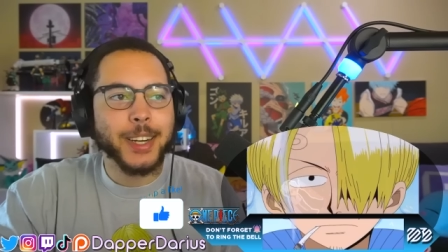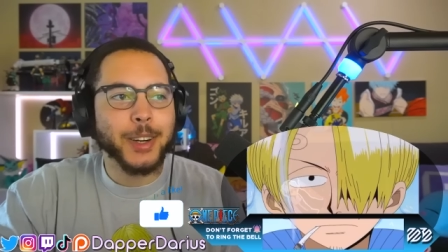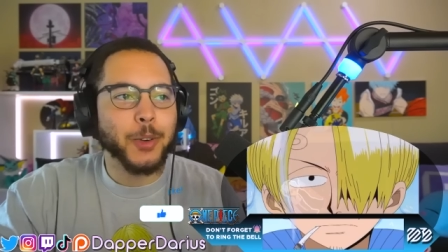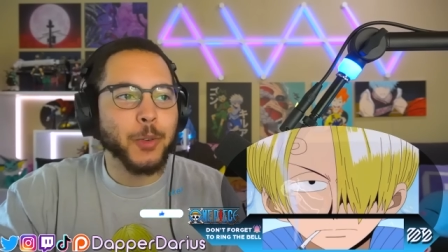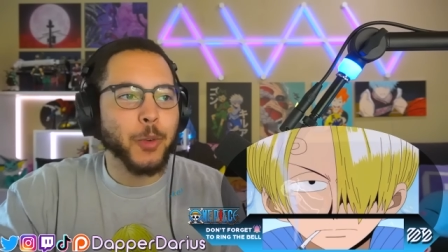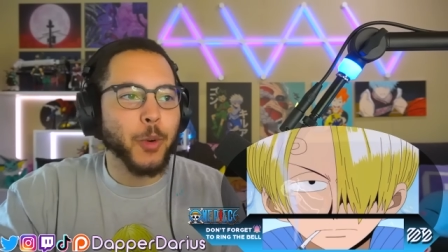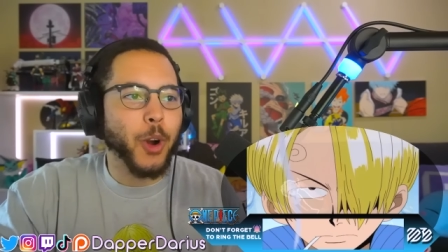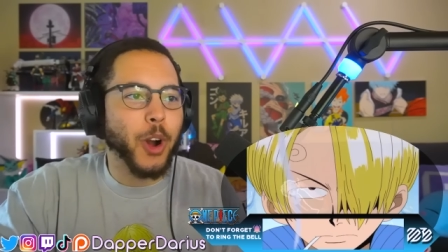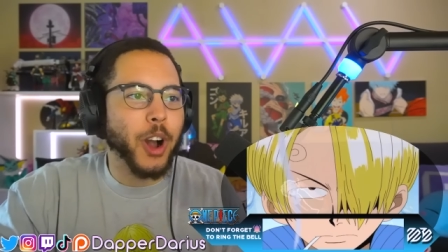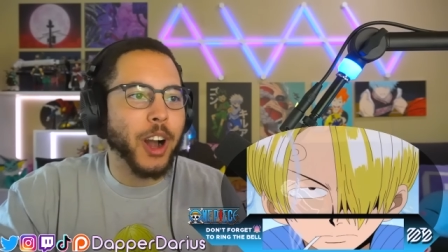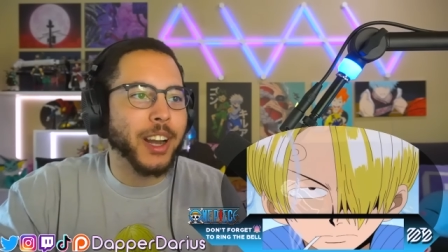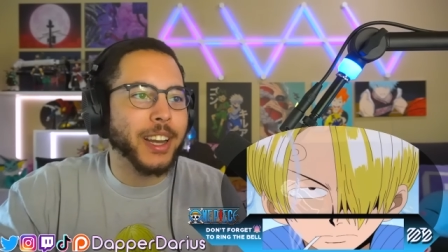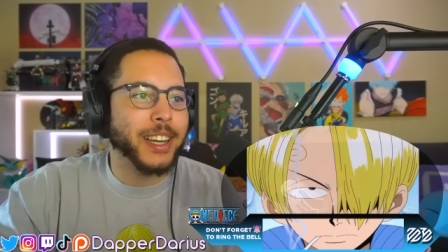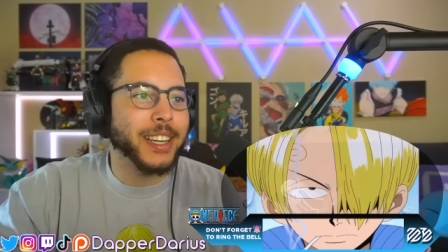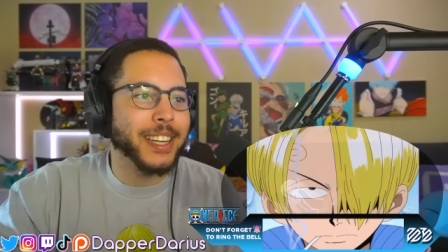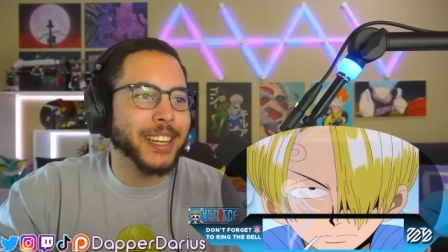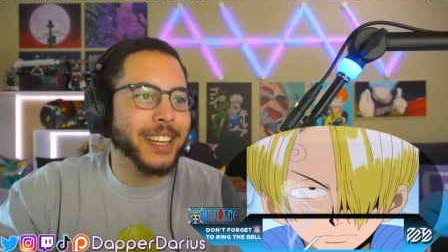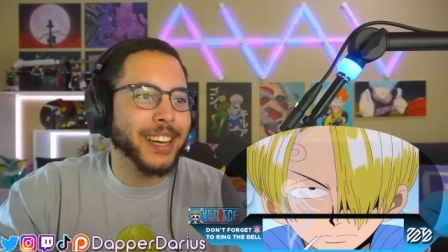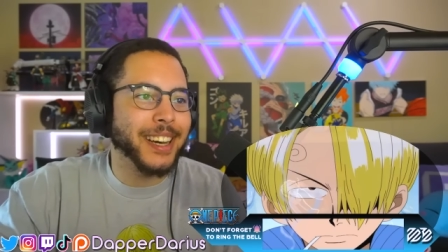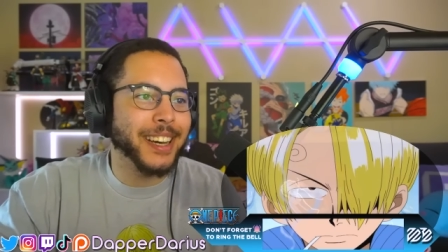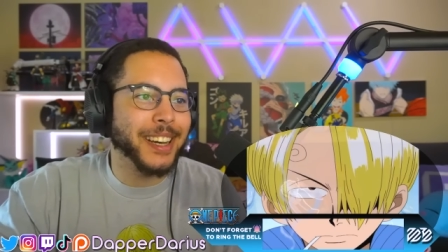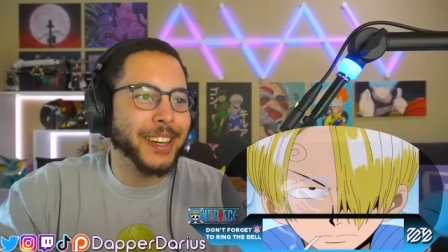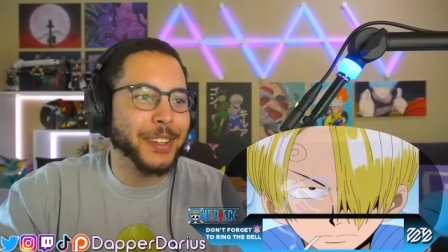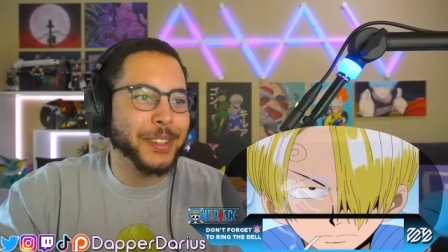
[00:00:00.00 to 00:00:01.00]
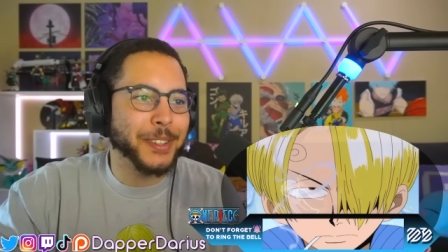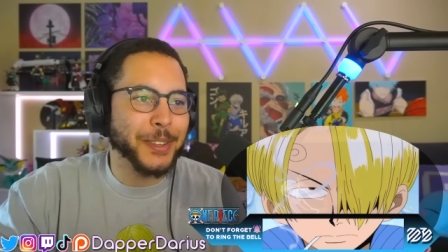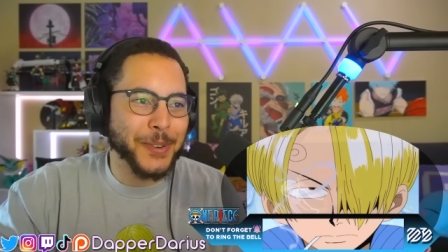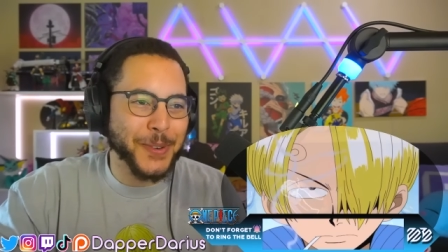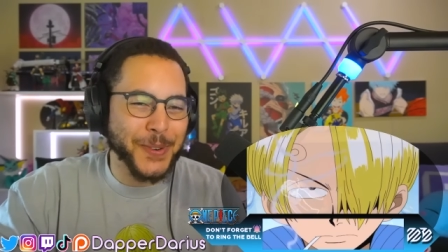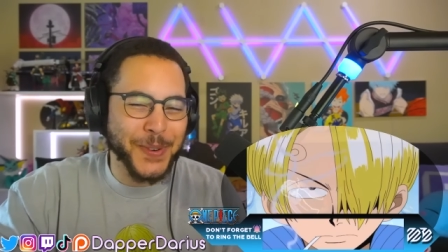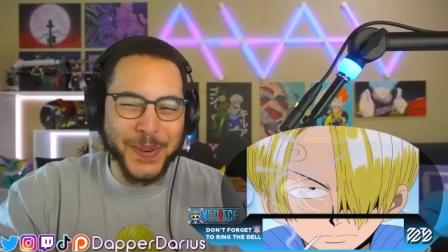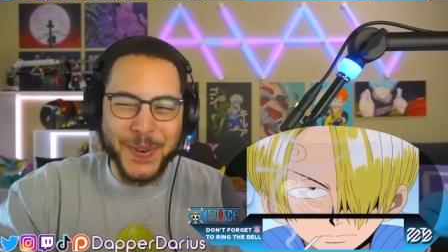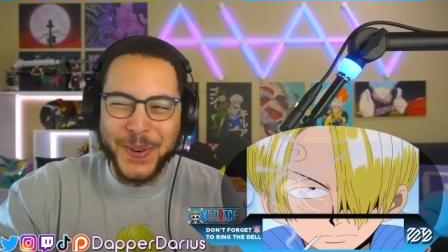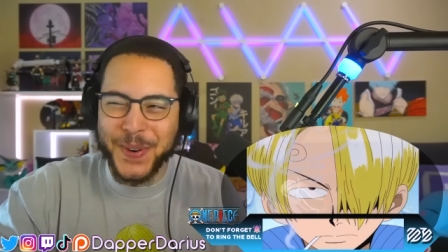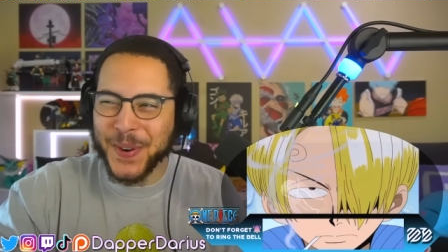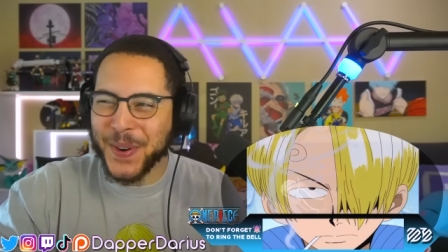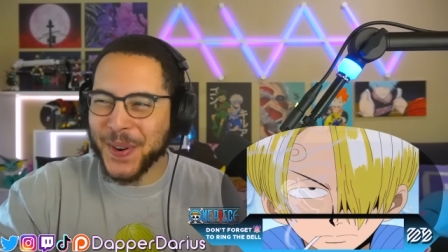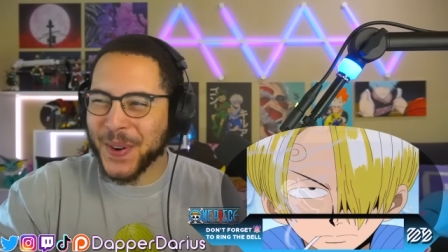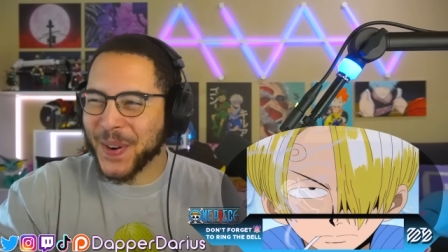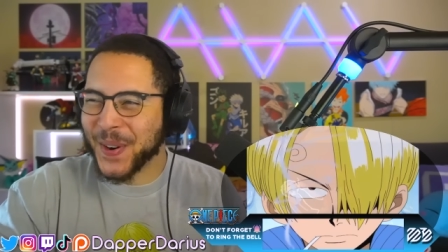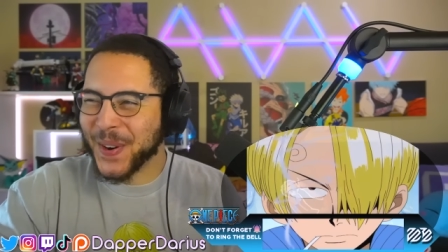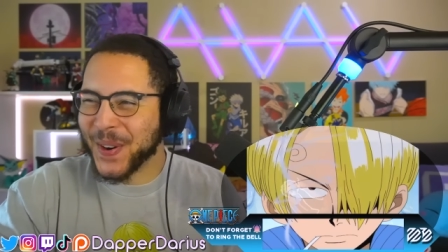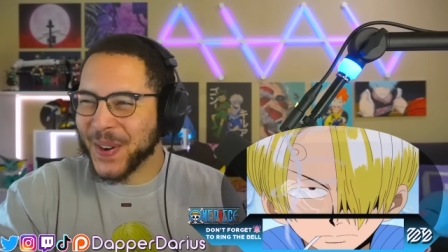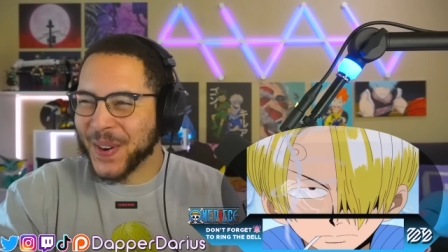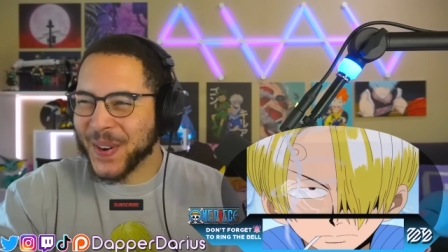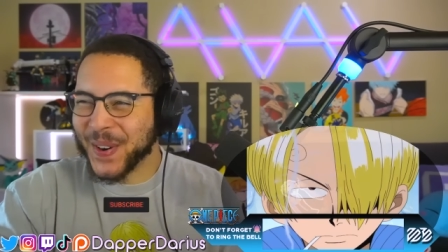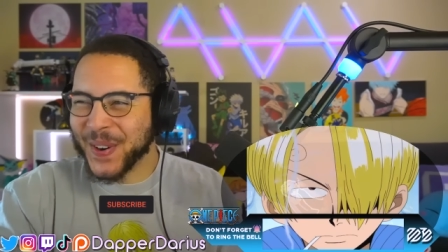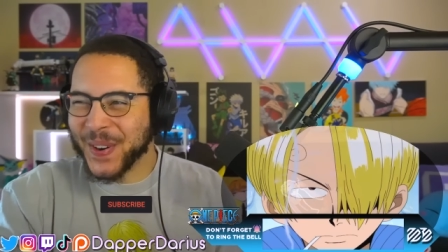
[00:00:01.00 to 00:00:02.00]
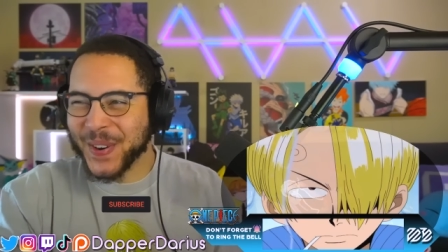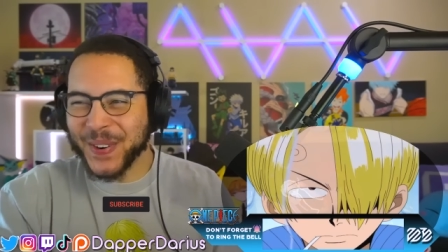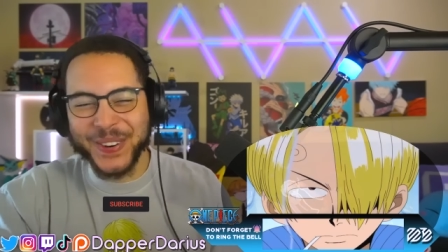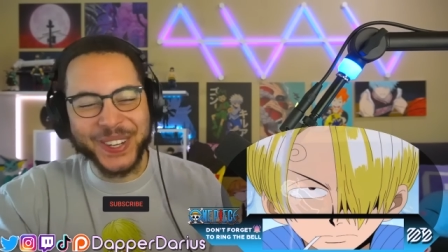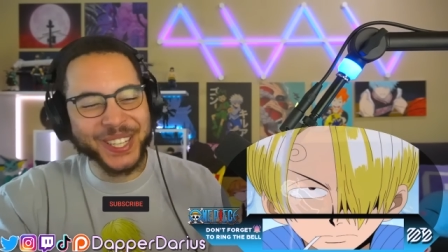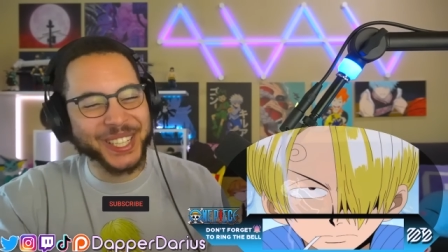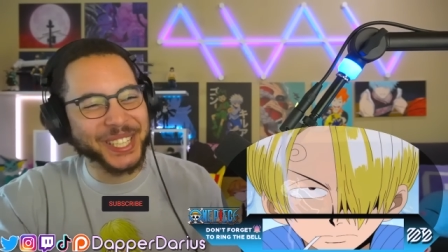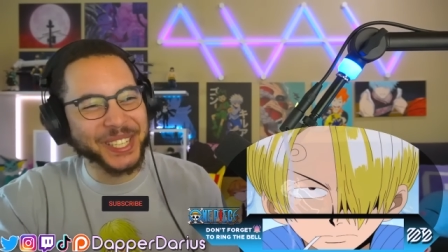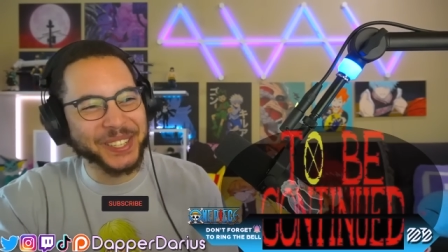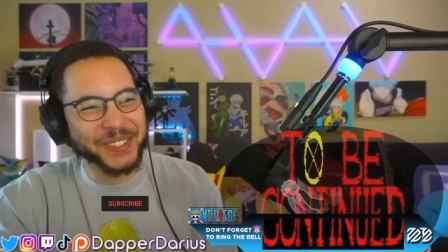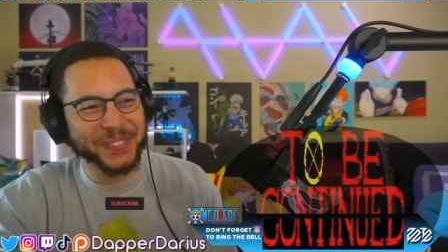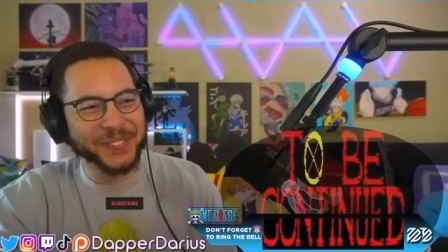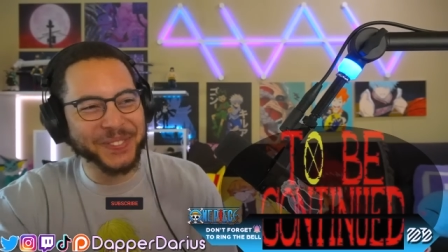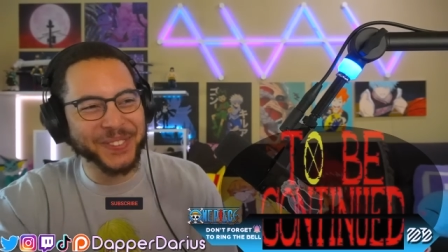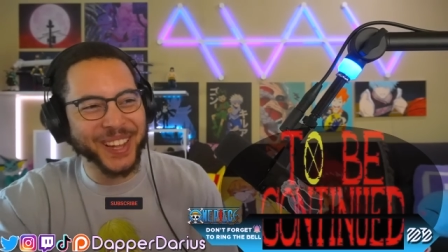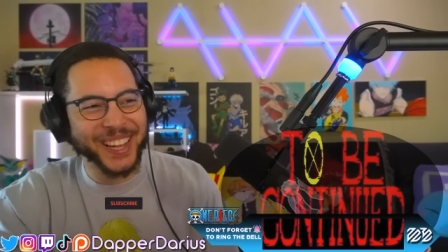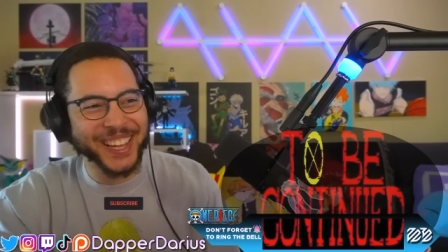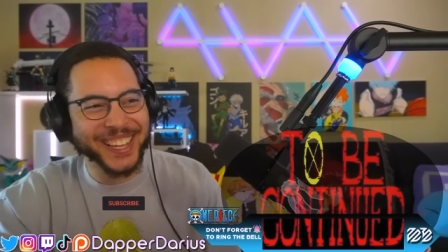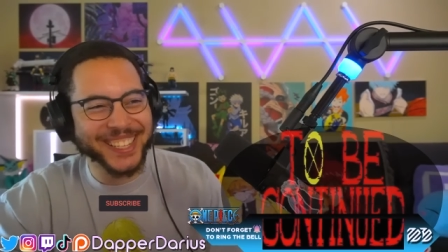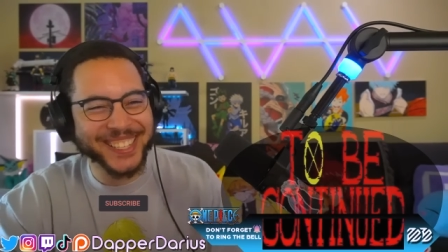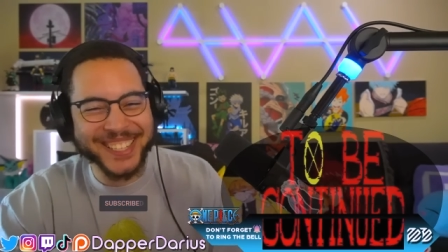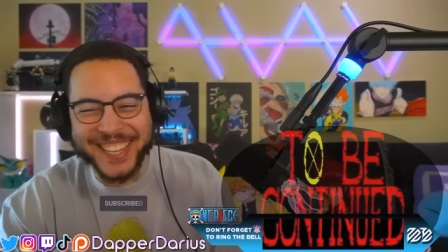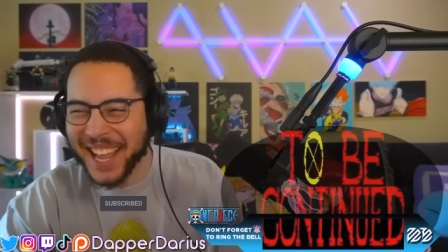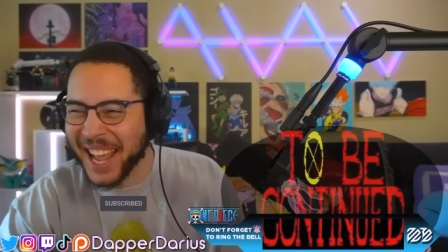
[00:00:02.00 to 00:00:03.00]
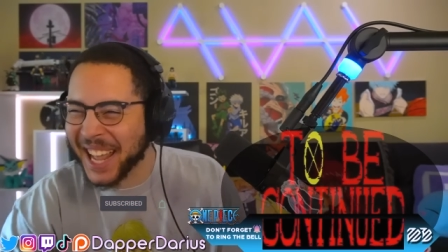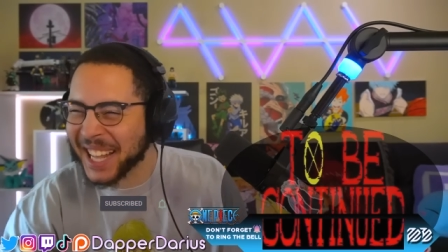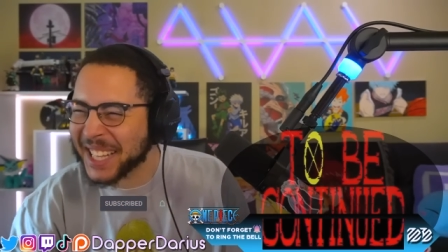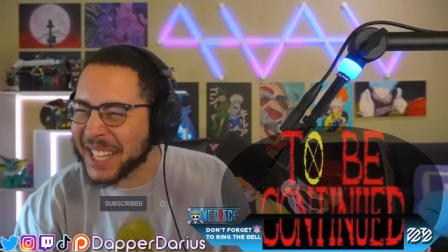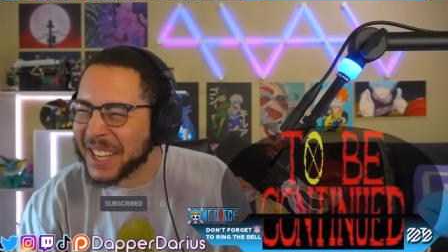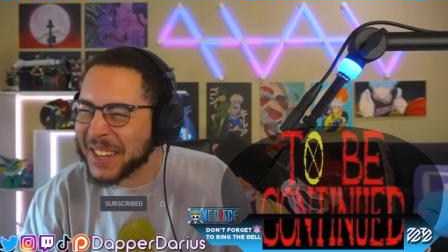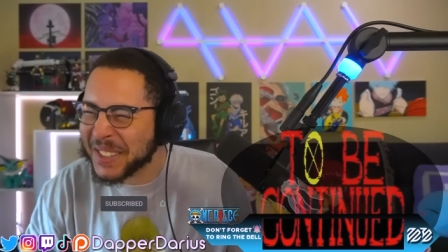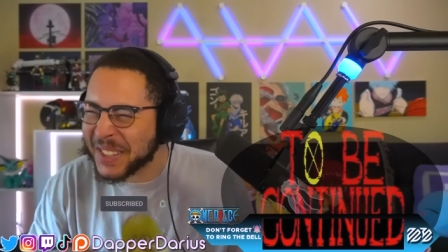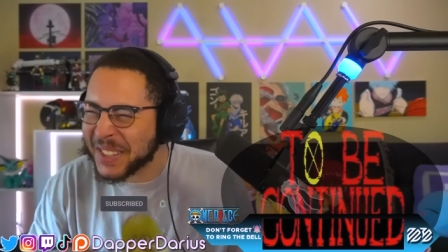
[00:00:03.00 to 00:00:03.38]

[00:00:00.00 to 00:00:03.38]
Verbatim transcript: Crocodile. oh, with the face with